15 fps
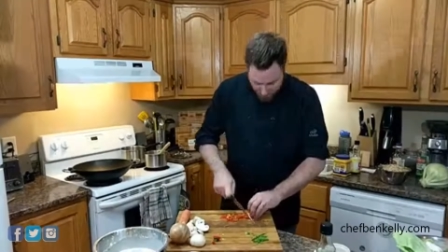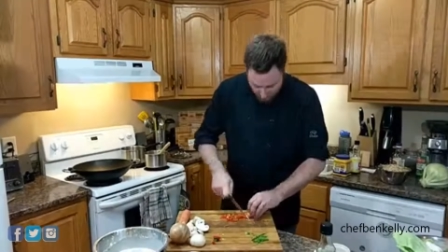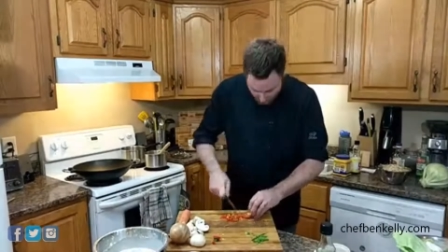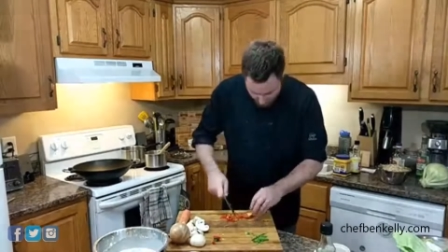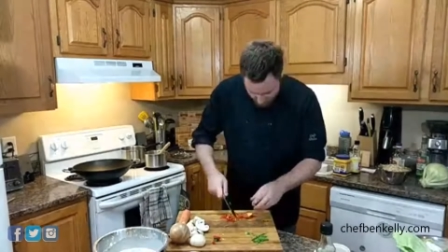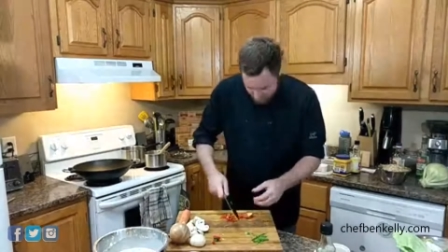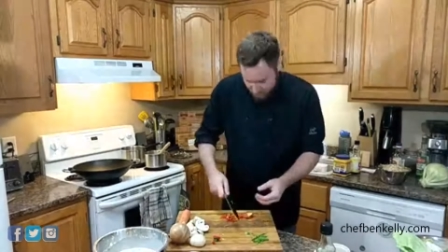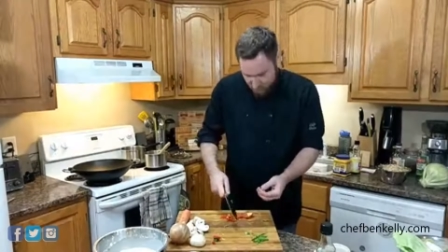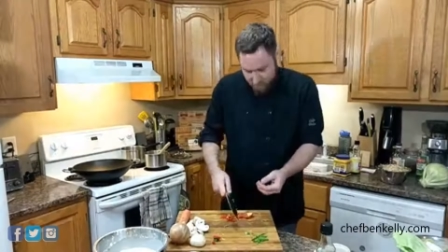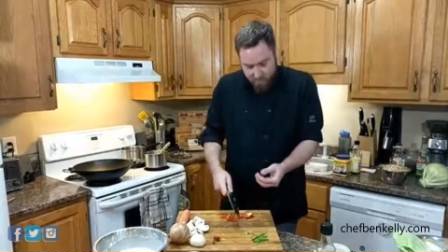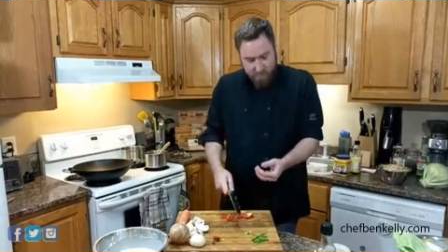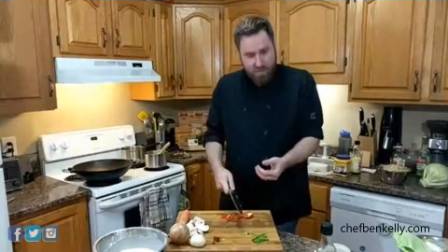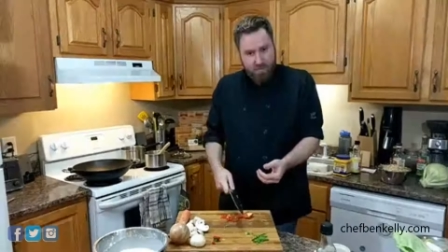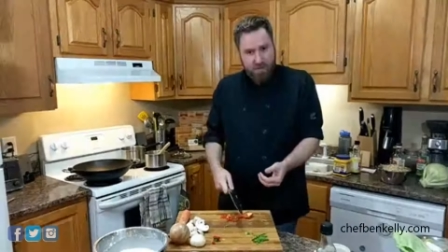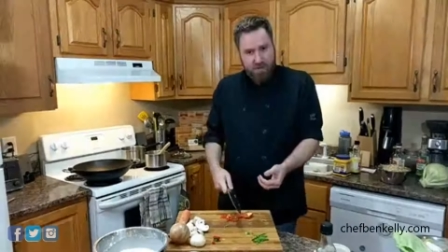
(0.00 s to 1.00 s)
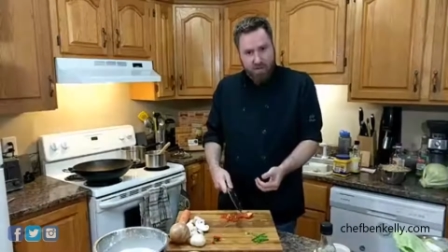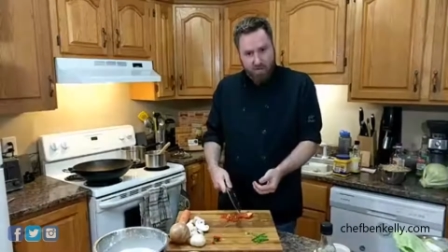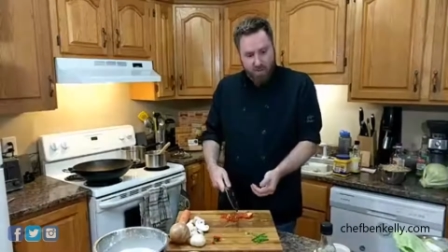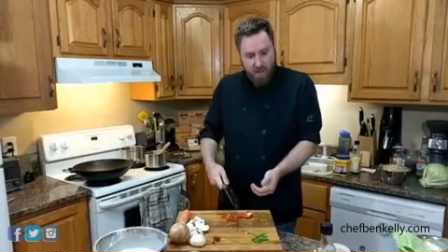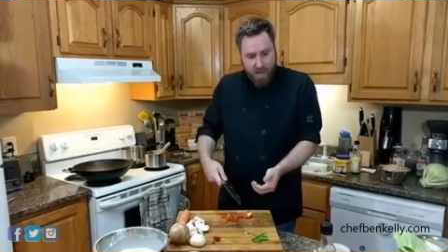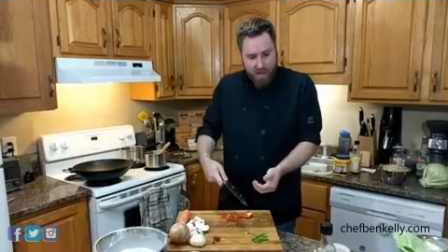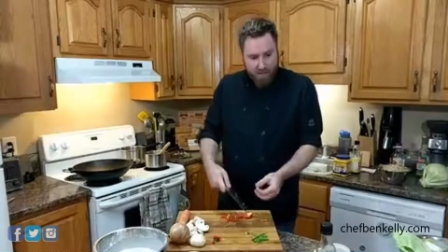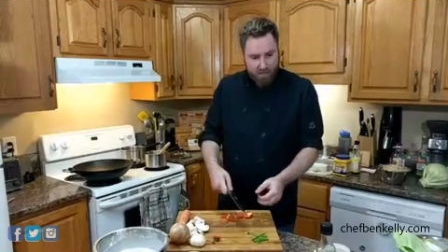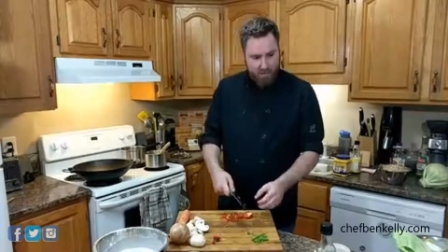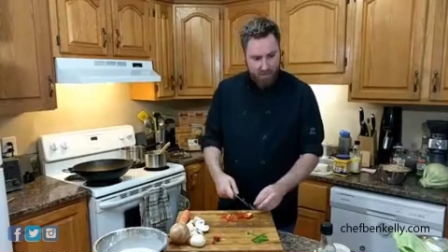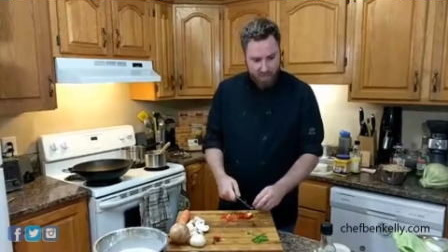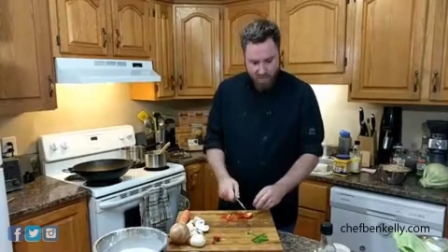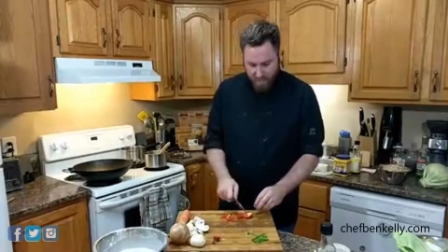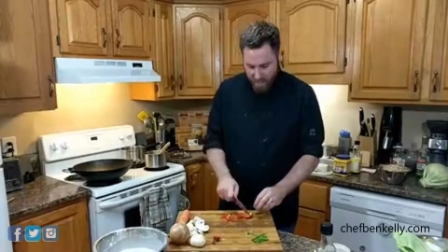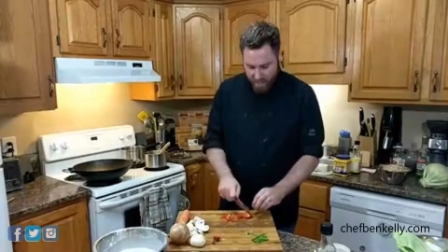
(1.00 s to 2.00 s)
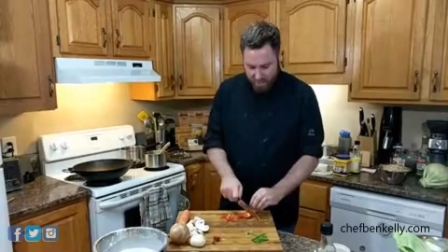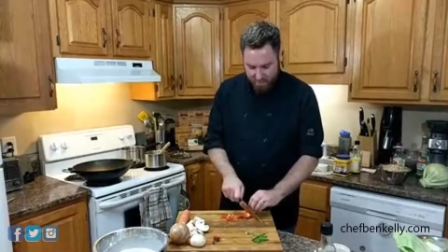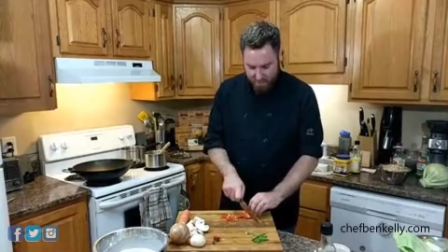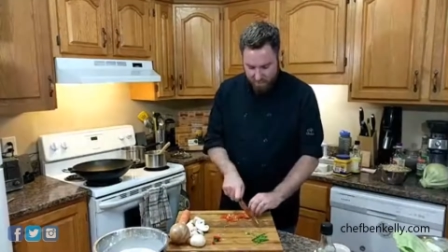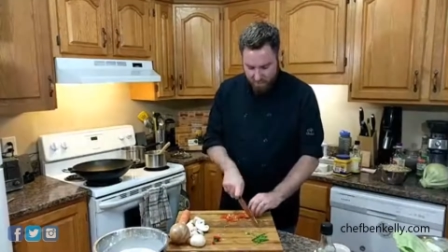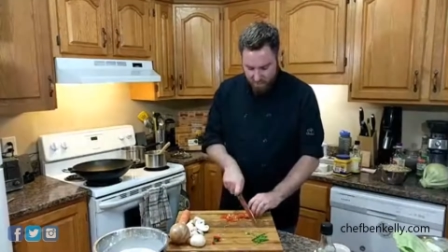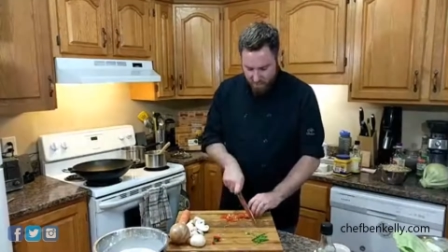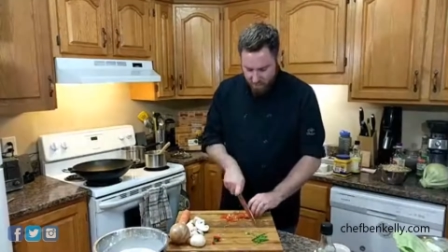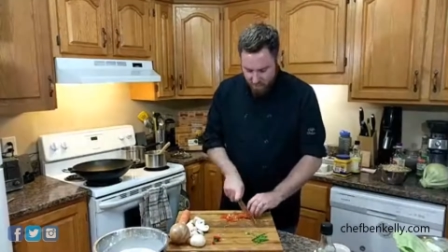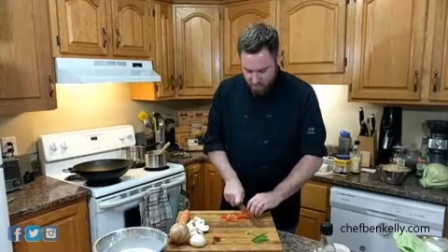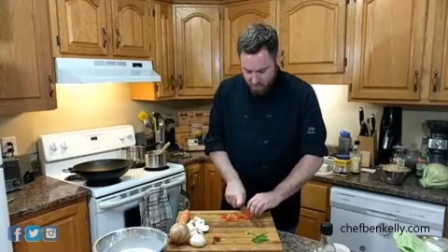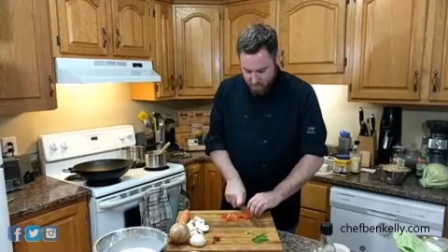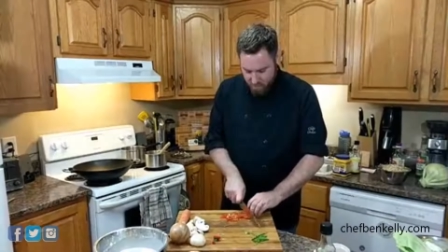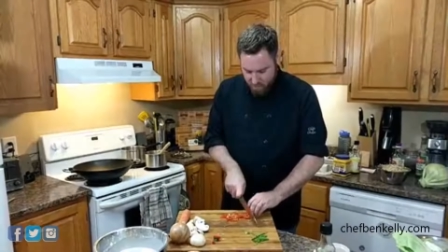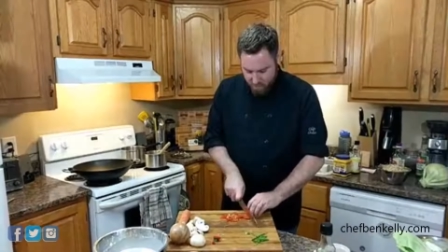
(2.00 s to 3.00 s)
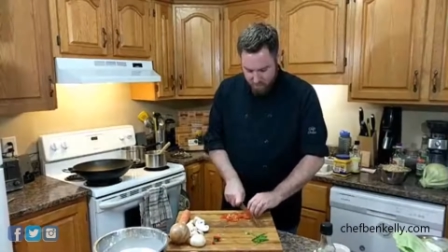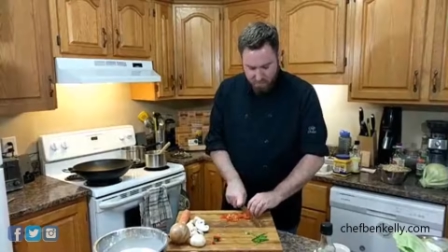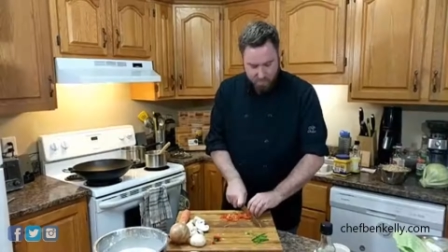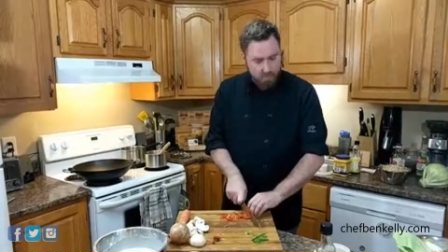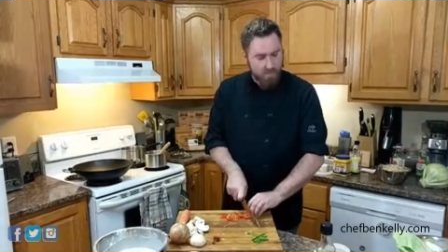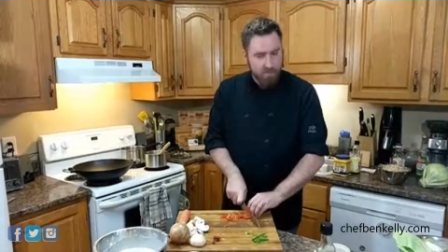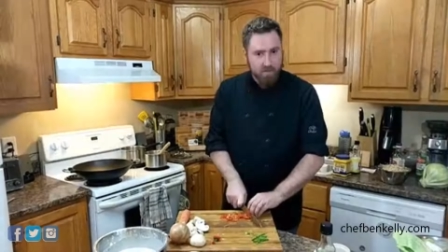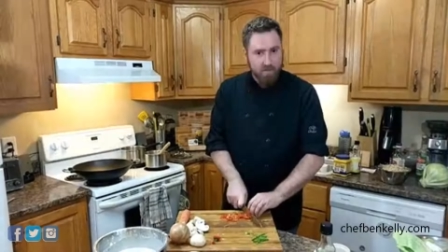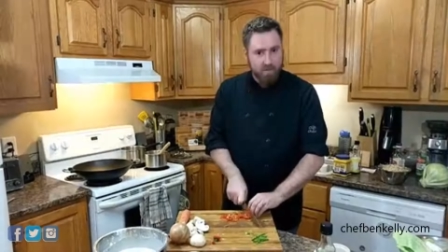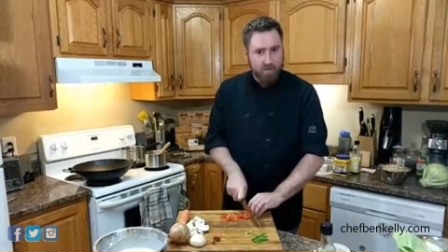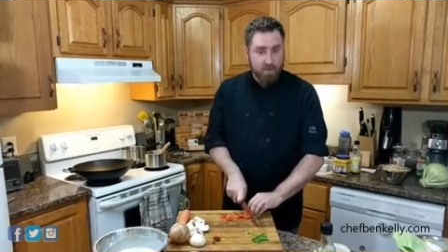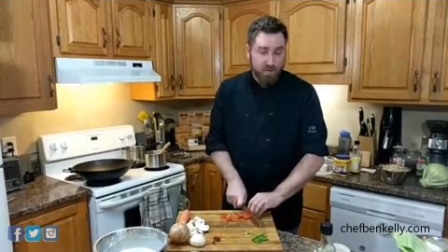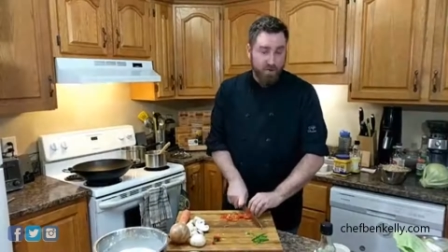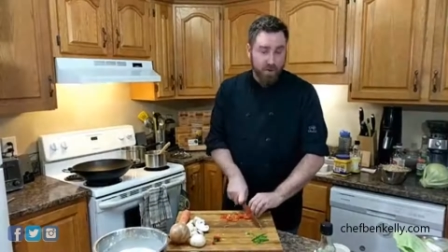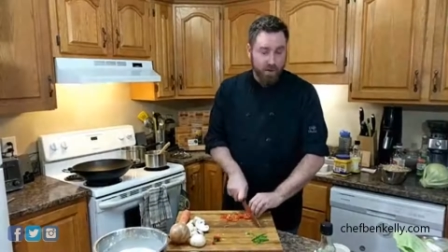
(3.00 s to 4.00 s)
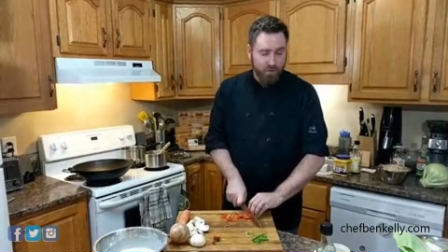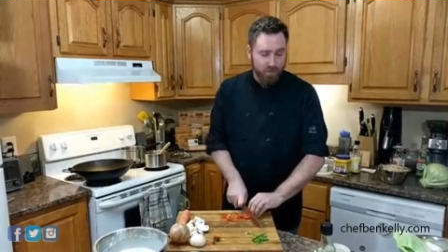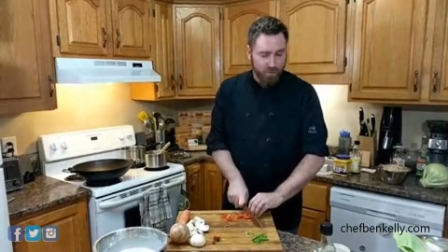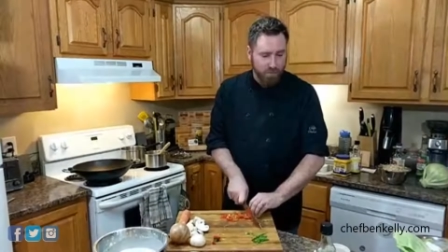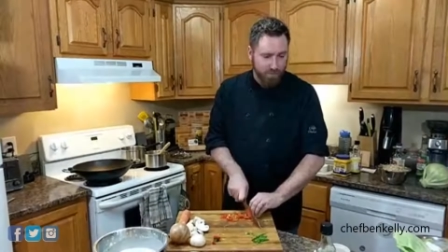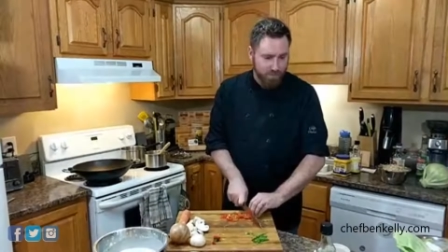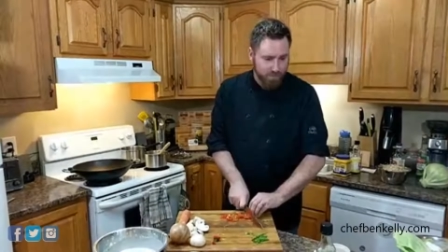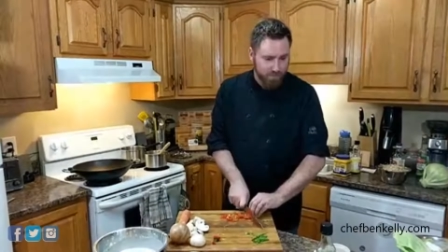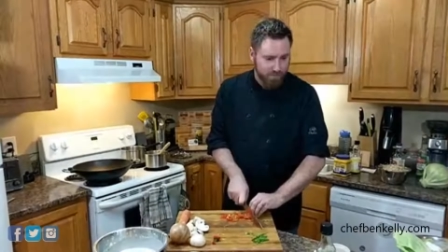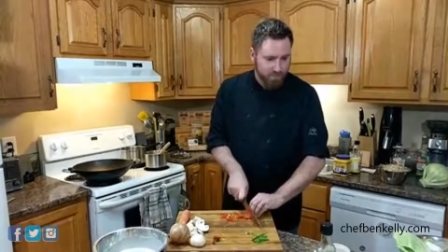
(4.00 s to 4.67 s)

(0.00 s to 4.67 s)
Look at me. I'm dressed in black. I've got knives. It's very true.